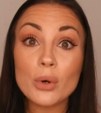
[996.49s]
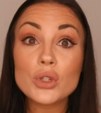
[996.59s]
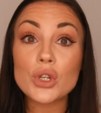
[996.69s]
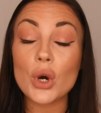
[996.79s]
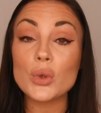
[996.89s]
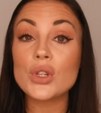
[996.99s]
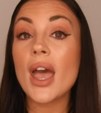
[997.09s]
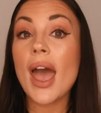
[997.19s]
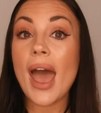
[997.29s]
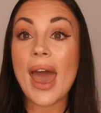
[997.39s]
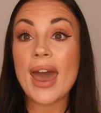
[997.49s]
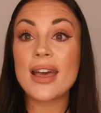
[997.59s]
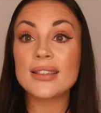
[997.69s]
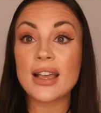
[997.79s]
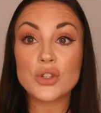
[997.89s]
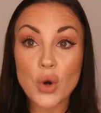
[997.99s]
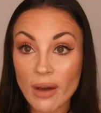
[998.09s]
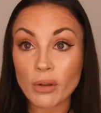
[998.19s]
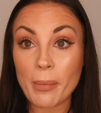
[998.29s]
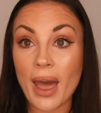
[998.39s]
book tote as a
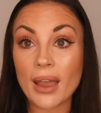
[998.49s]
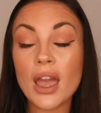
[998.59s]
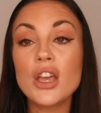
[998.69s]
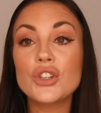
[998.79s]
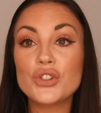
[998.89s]
travel bag.